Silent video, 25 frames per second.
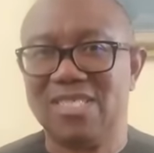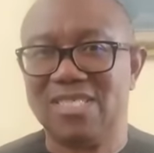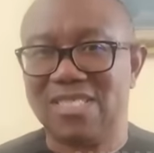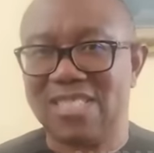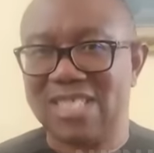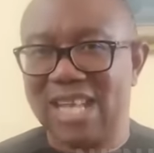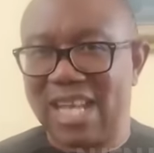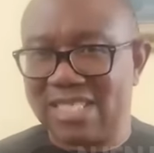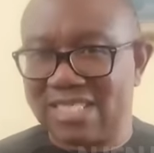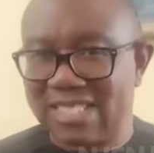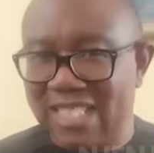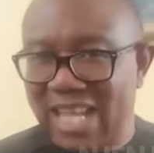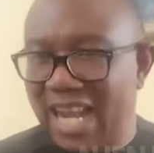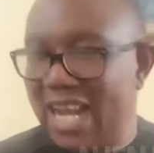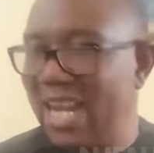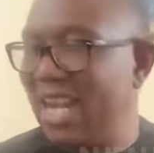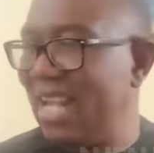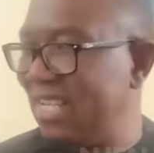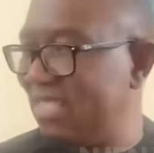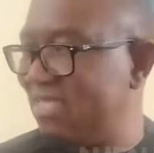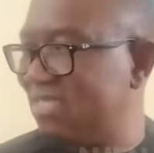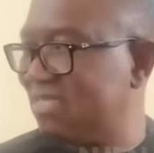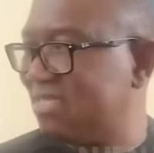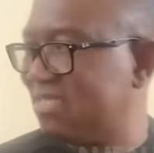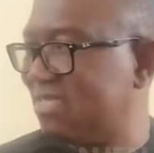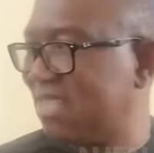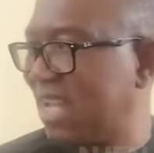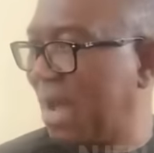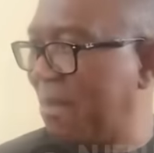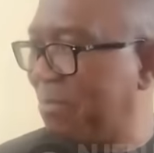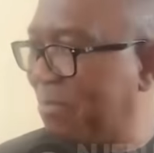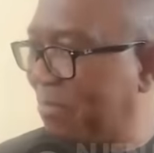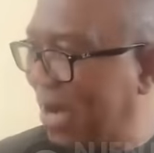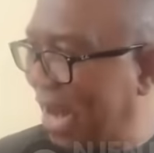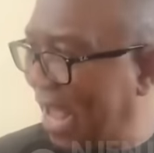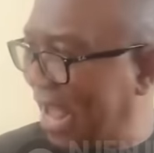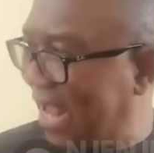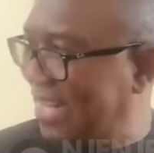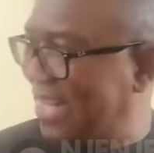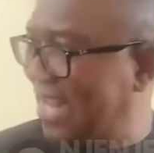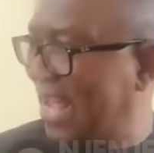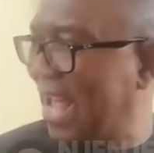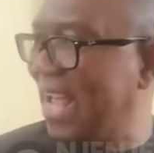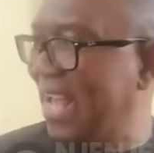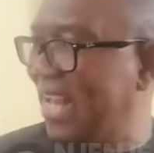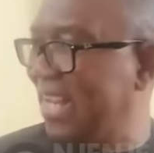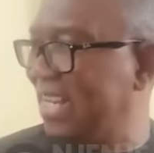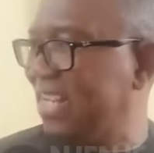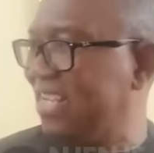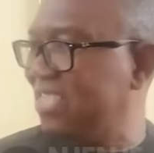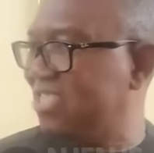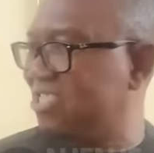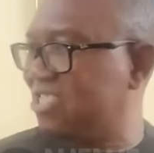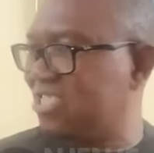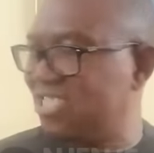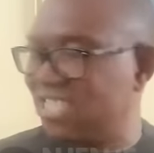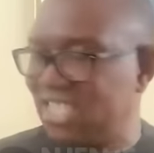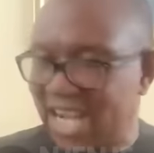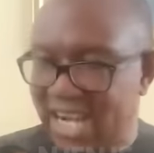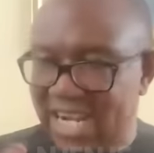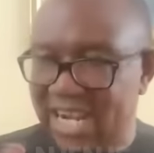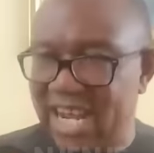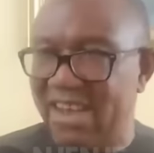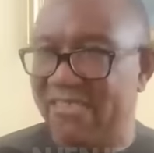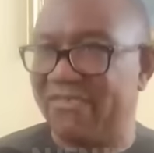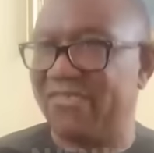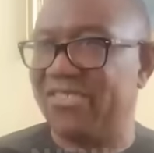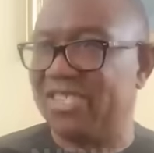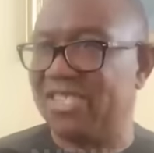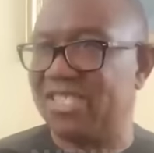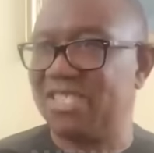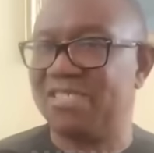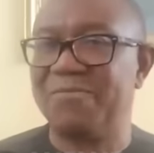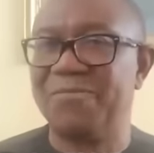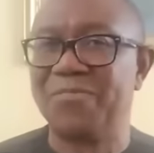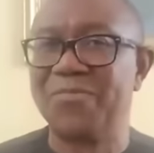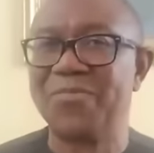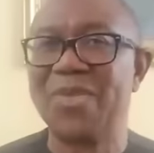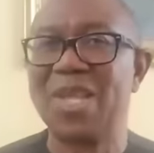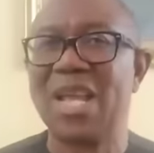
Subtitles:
their talents, apply their energy and everything.